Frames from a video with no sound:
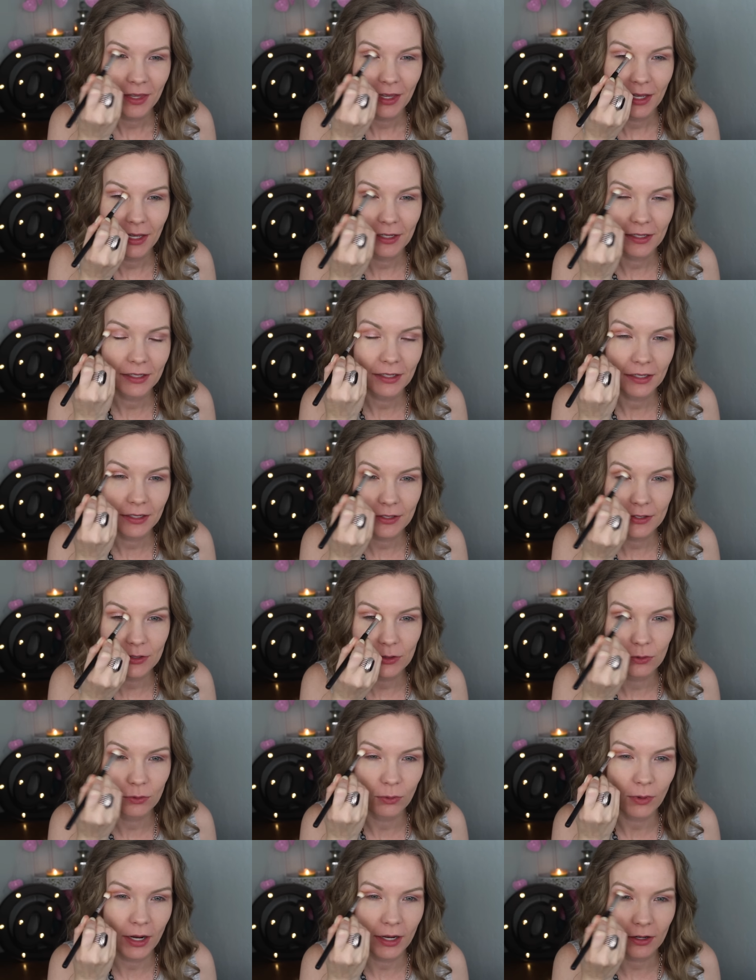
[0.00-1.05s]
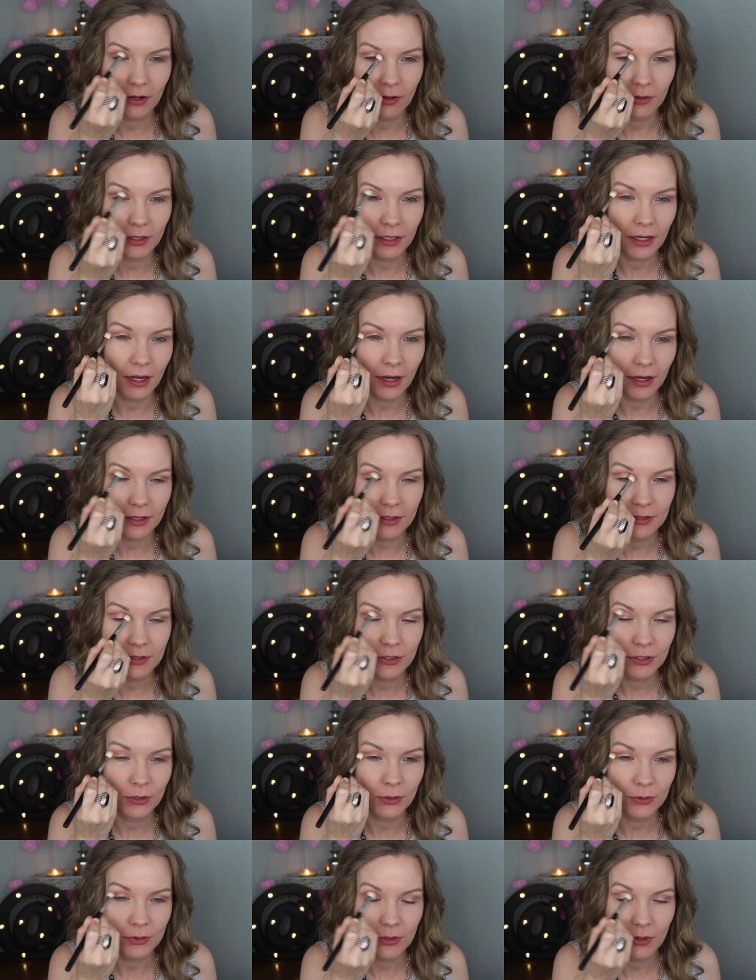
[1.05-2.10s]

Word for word: And it is great on the eyes too,